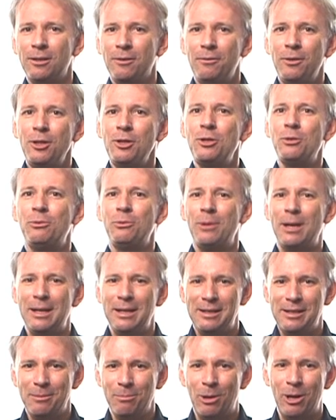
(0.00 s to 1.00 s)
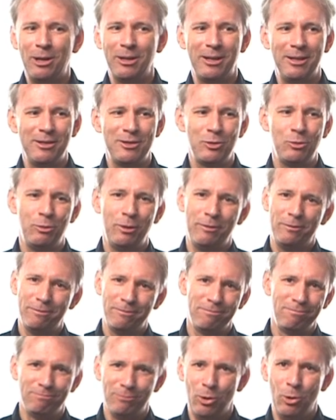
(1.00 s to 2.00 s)
the virtual reality market
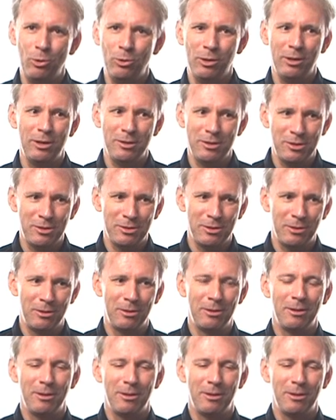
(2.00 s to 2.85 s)
with Oculus